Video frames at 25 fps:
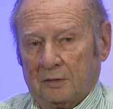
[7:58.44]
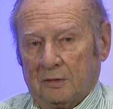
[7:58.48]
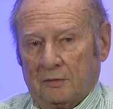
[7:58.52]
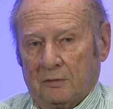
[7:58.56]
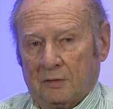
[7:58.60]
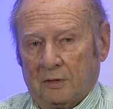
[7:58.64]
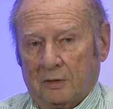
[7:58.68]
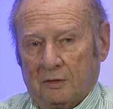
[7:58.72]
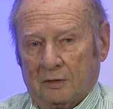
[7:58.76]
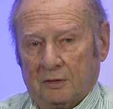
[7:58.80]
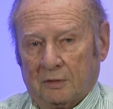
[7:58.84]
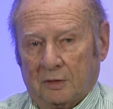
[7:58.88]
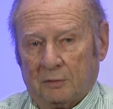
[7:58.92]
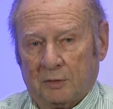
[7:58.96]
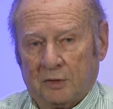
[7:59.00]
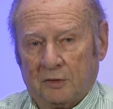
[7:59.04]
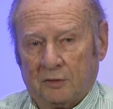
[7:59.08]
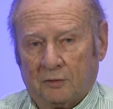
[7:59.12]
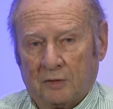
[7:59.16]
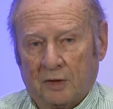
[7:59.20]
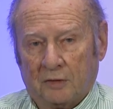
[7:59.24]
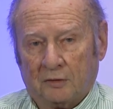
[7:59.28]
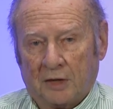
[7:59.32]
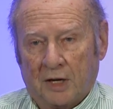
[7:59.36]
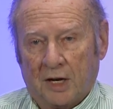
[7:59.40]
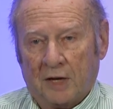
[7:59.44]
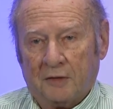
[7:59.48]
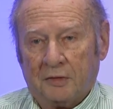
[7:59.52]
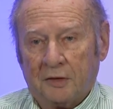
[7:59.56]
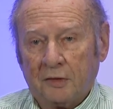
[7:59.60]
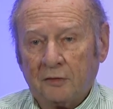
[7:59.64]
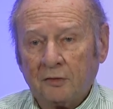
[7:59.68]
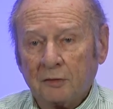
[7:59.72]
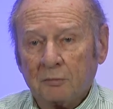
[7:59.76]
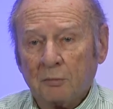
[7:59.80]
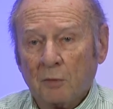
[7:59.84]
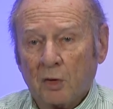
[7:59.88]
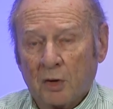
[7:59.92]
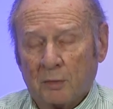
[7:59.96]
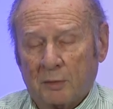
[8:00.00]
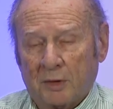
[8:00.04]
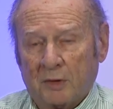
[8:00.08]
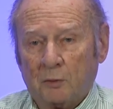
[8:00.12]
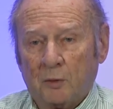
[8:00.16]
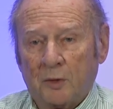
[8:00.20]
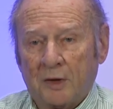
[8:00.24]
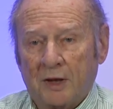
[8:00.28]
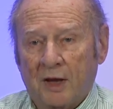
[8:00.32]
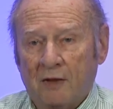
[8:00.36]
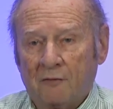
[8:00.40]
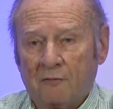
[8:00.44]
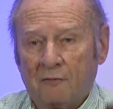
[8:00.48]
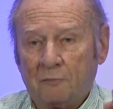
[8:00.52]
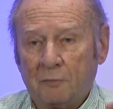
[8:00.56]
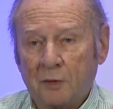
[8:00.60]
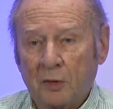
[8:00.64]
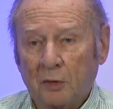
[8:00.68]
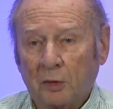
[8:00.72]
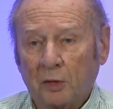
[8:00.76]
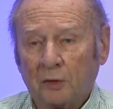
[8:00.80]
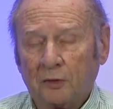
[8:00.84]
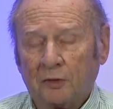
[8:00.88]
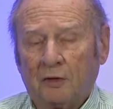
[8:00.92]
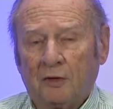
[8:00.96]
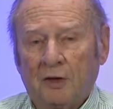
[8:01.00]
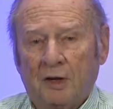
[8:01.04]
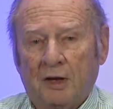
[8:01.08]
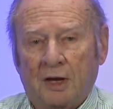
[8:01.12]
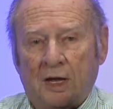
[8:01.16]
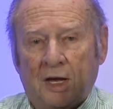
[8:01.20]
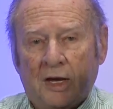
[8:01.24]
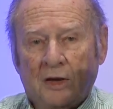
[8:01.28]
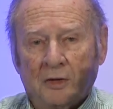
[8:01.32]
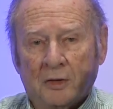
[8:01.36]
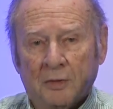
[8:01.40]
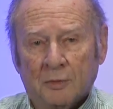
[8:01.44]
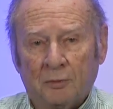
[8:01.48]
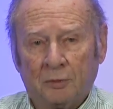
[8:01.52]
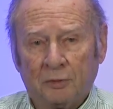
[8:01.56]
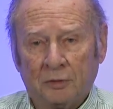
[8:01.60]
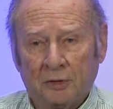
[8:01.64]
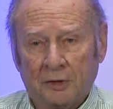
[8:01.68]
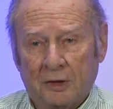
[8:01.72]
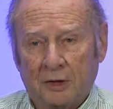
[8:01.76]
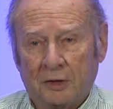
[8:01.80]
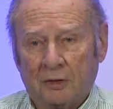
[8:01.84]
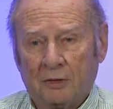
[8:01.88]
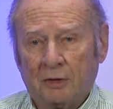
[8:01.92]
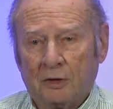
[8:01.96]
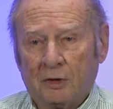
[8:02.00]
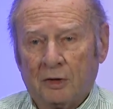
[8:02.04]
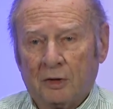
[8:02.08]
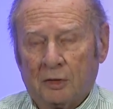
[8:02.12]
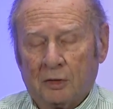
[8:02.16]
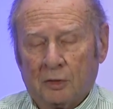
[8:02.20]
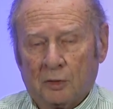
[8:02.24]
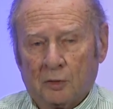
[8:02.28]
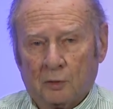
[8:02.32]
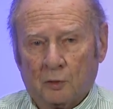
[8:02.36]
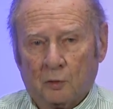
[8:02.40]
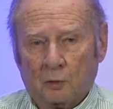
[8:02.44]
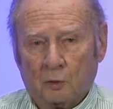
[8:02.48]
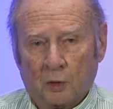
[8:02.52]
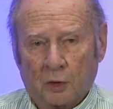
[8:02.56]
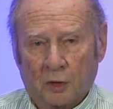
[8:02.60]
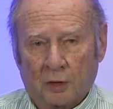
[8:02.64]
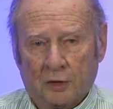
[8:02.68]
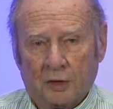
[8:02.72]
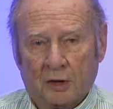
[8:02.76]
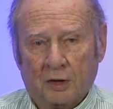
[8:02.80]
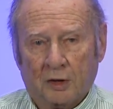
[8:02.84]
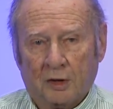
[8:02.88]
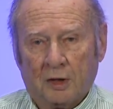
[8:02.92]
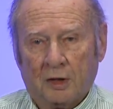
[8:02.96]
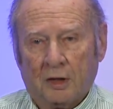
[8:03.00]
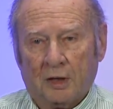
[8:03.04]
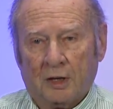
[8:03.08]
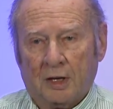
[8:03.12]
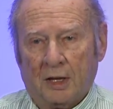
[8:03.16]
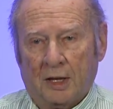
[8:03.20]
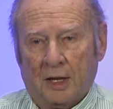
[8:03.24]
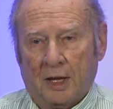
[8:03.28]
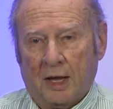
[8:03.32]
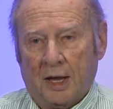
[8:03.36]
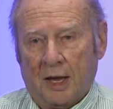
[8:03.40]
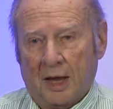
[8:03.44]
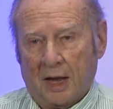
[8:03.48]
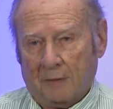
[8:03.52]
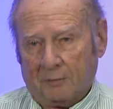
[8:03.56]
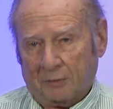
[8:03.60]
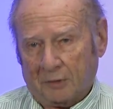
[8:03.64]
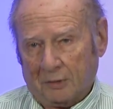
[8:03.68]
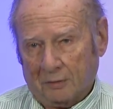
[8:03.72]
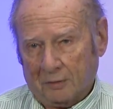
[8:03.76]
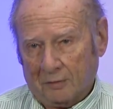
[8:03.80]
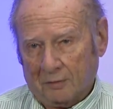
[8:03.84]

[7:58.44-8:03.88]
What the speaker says: Okay, let me stress. At this moment, we have built a complete working app.